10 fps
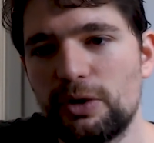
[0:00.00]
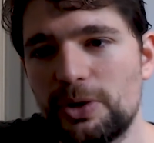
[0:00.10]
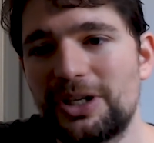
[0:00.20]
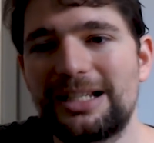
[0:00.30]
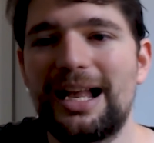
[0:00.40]

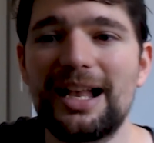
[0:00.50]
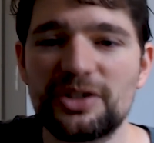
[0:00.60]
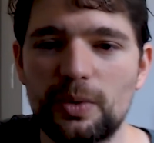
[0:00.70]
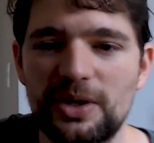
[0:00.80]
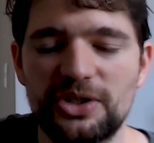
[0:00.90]
where you can
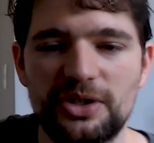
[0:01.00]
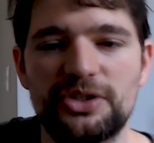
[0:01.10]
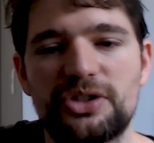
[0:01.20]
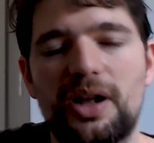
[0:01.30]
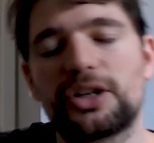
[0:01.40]
ask
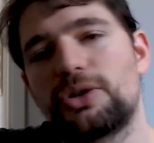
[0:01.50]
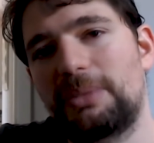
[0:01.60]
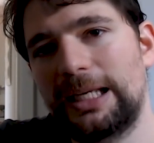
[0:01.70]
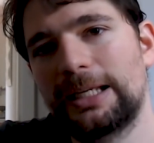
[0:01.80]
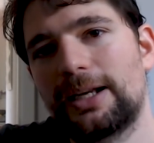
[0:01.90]
questions, talk to
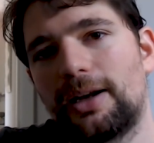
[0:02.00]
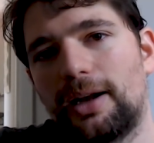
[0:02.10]
me,